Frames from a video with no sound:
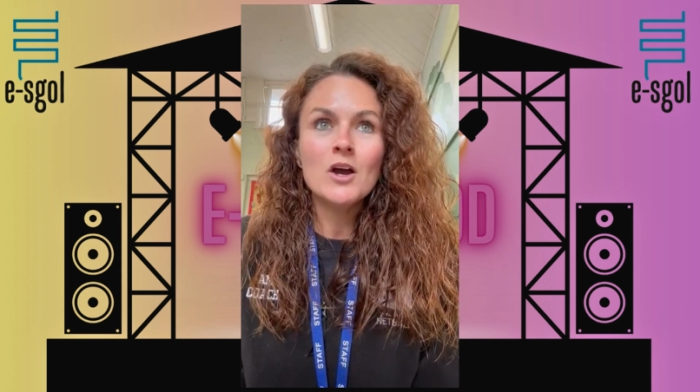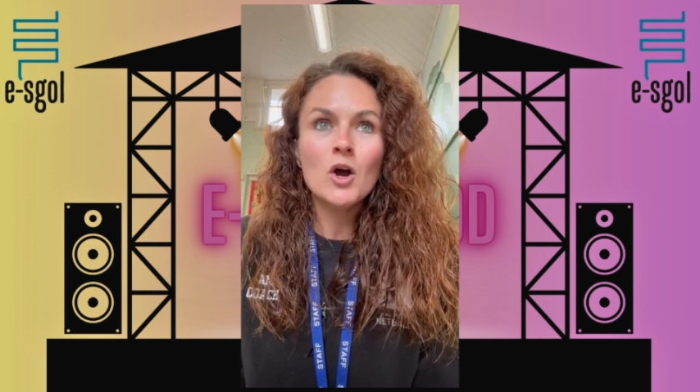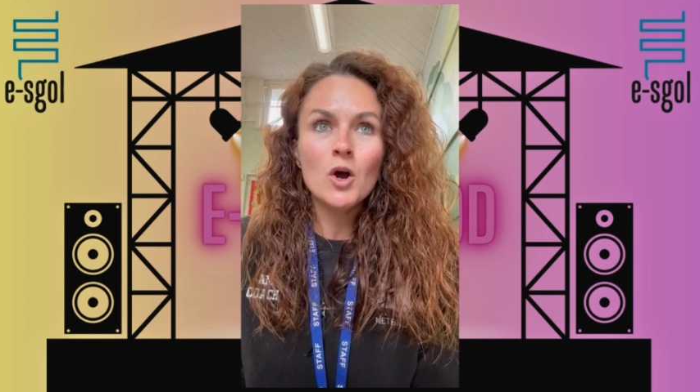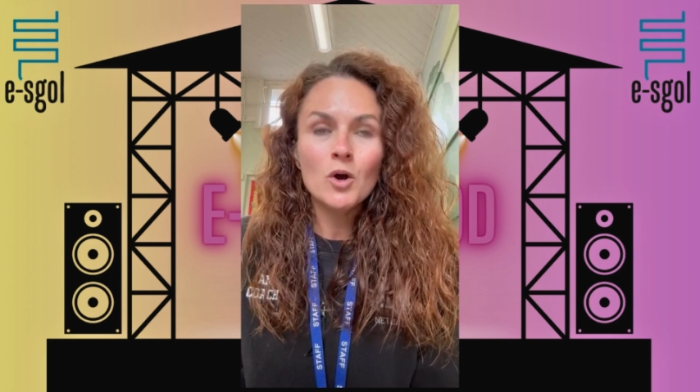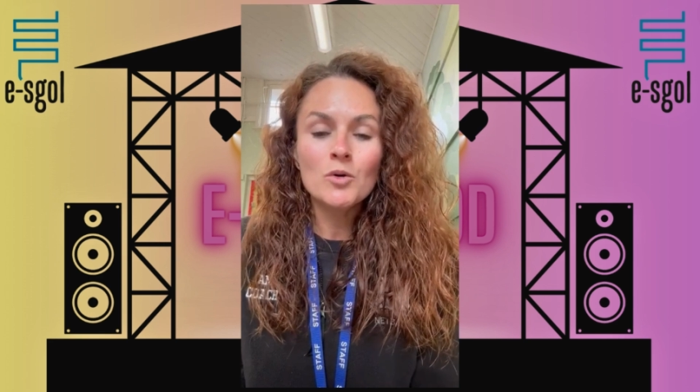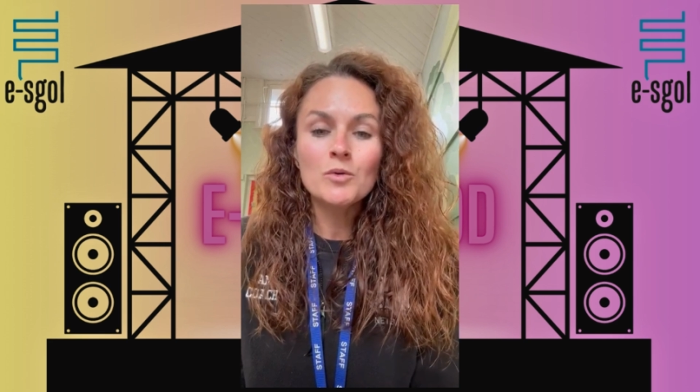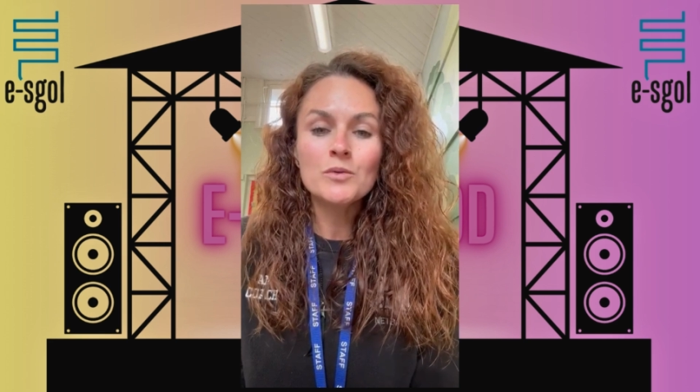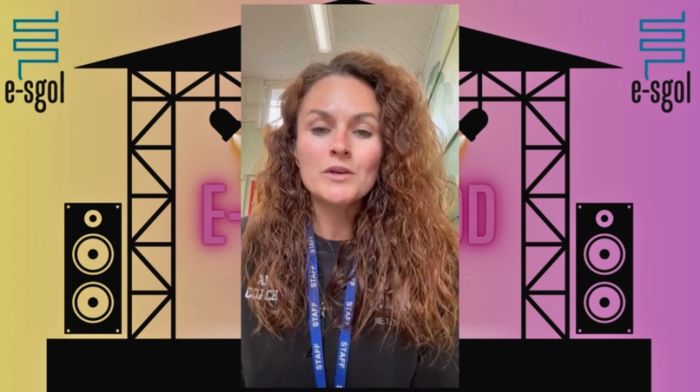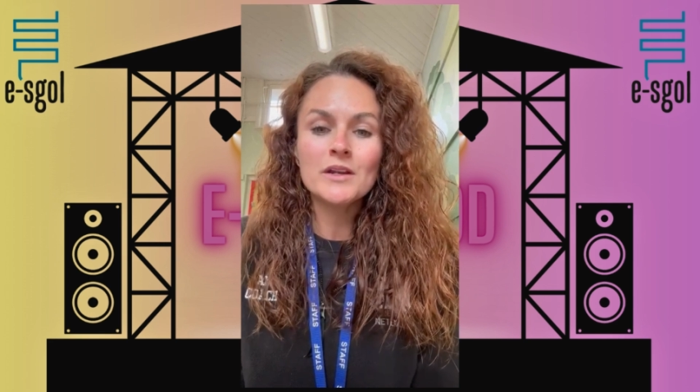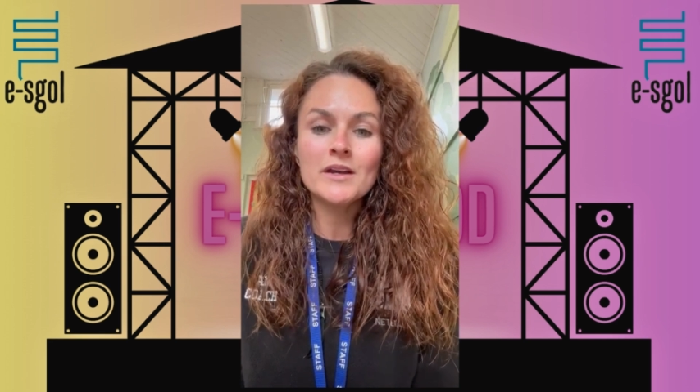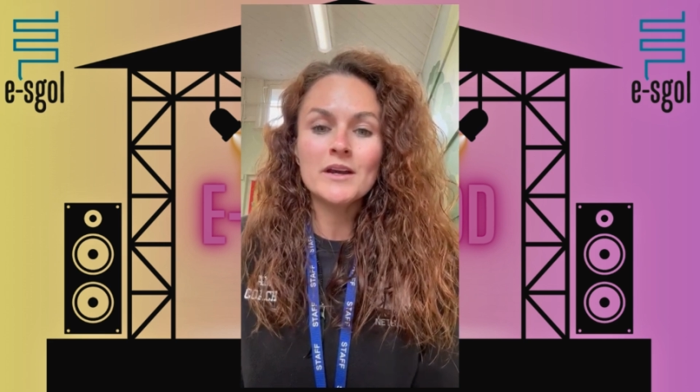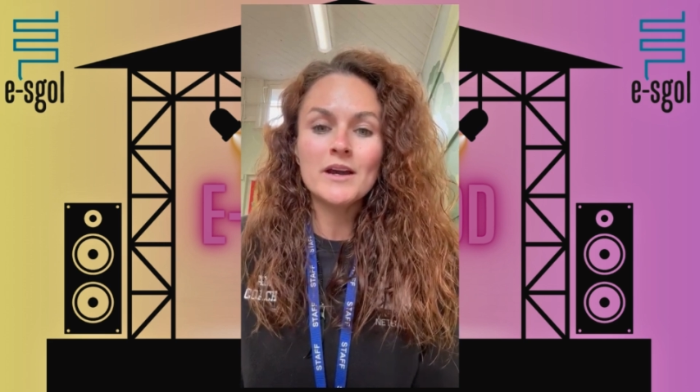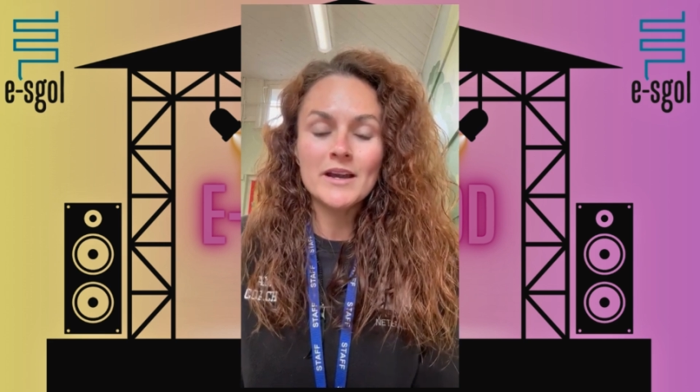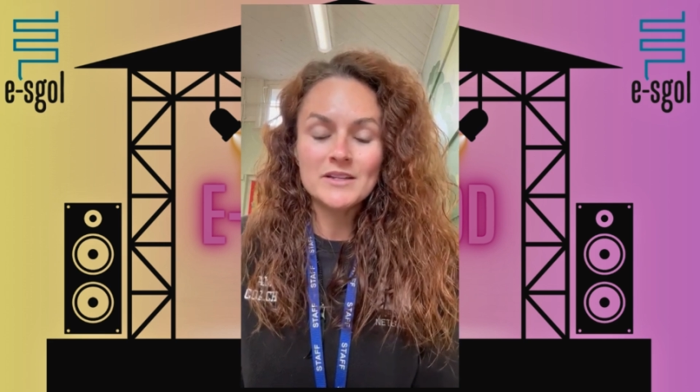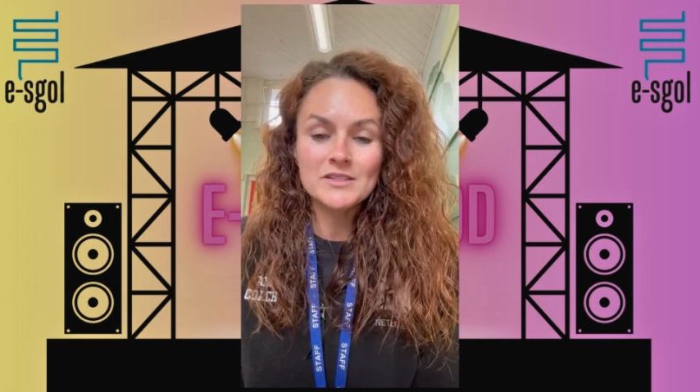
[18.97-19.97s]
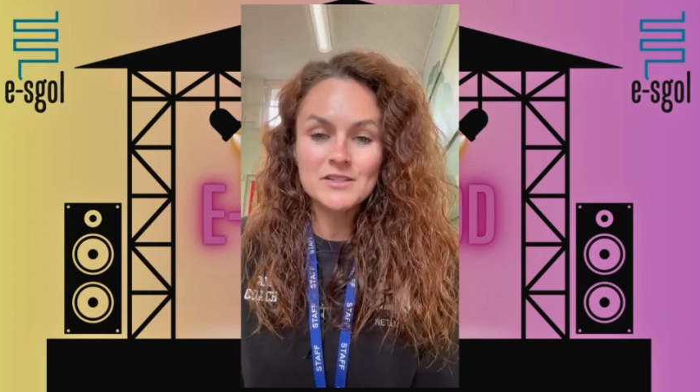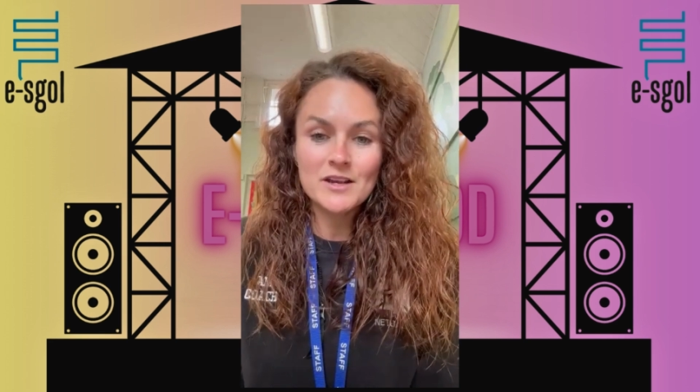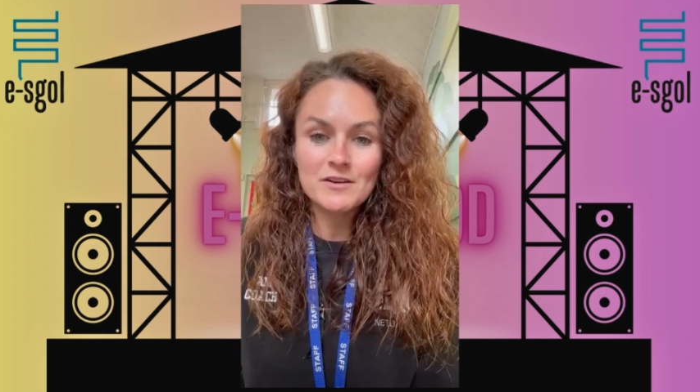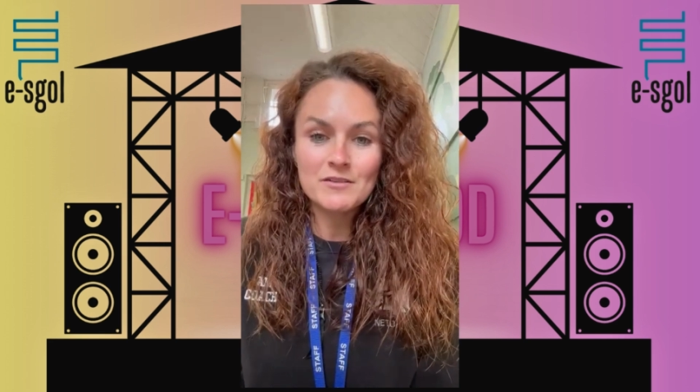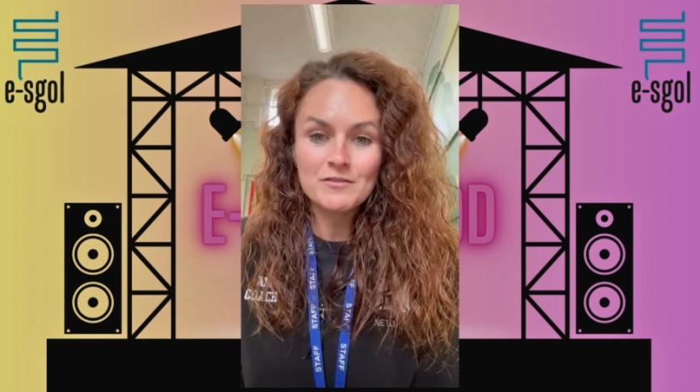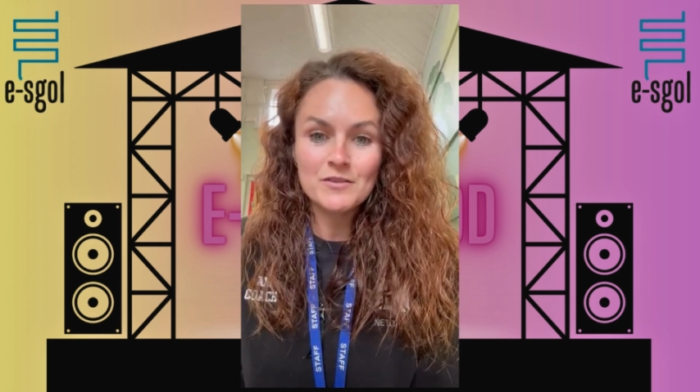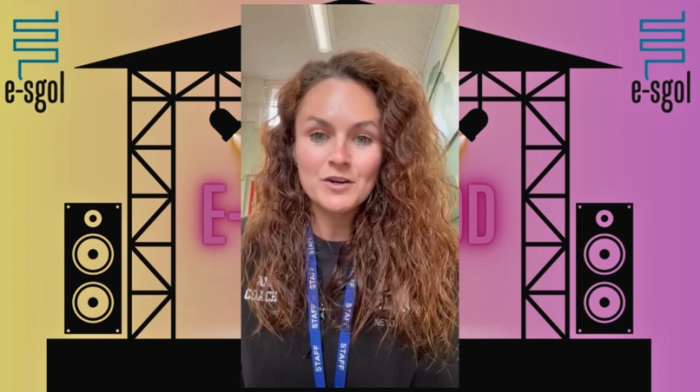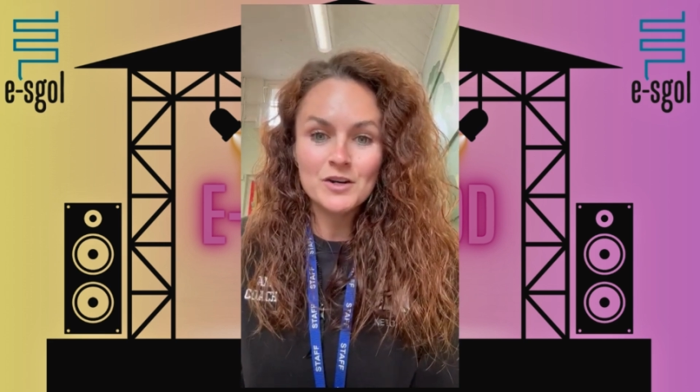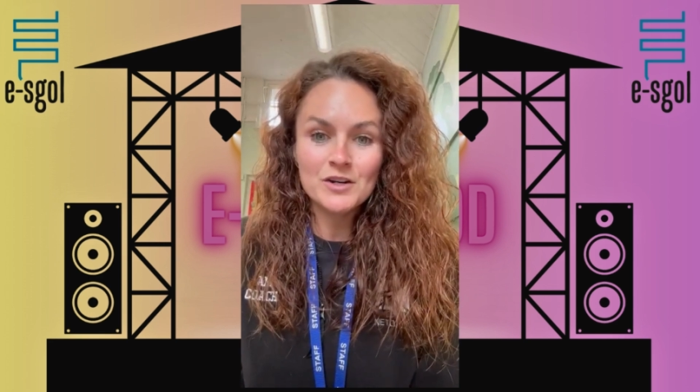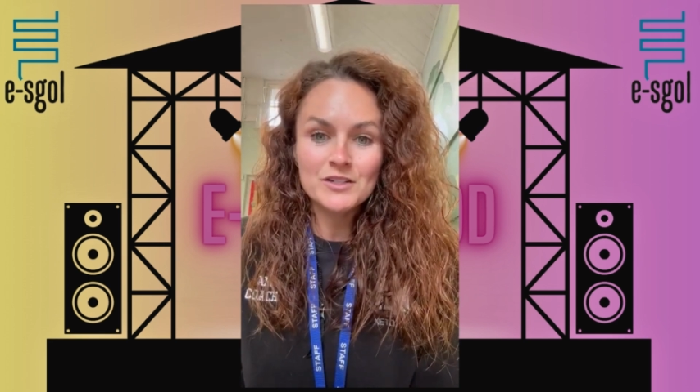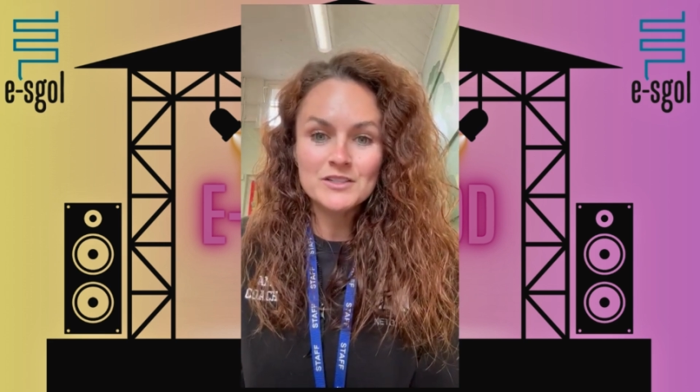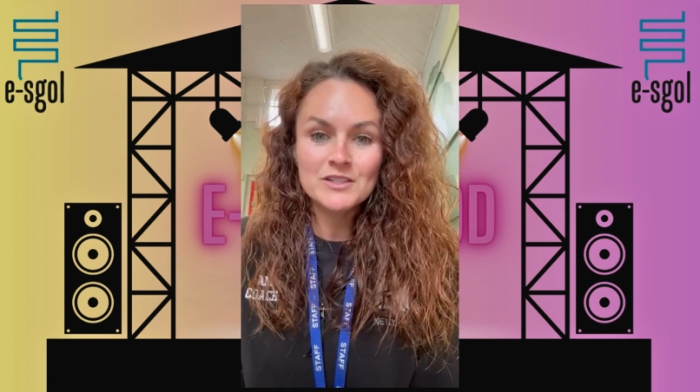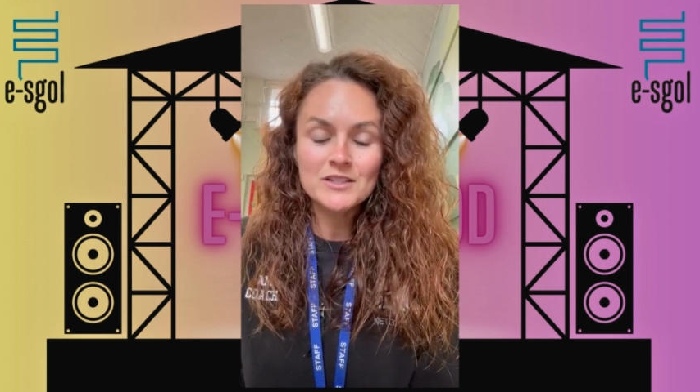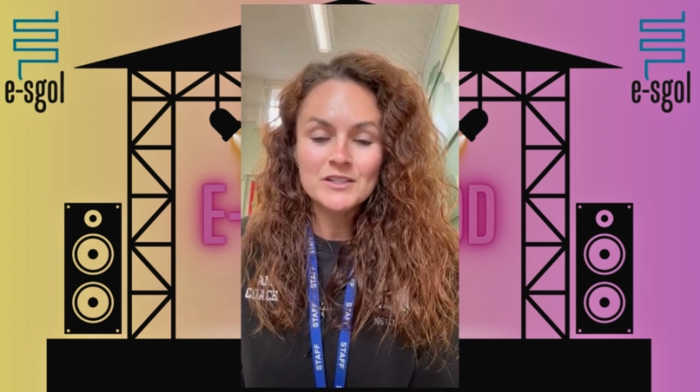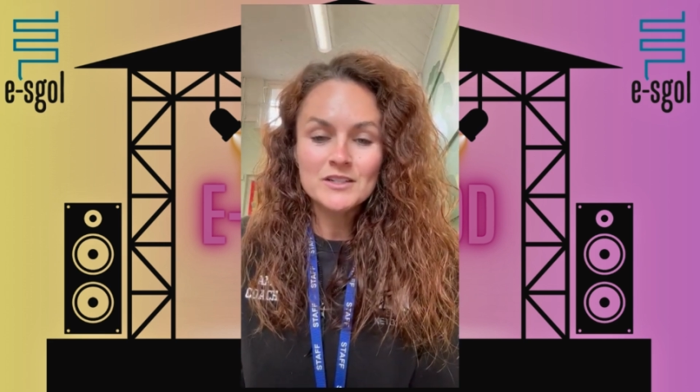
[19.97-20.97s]
own
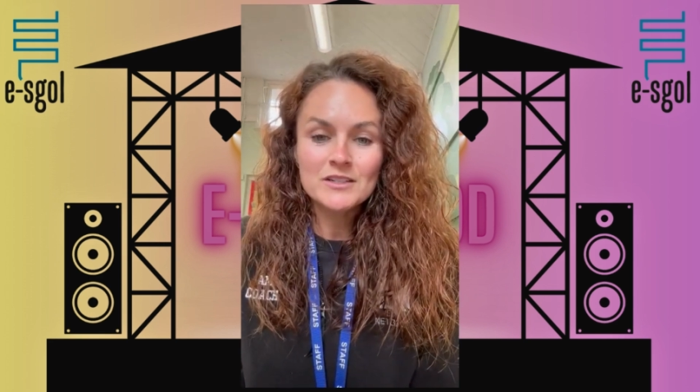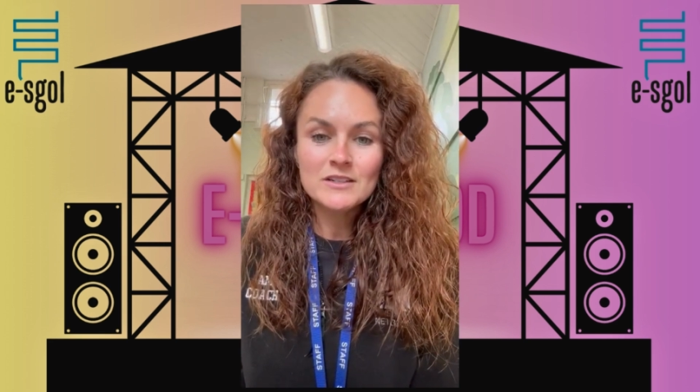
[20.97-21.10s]
Eisteddfod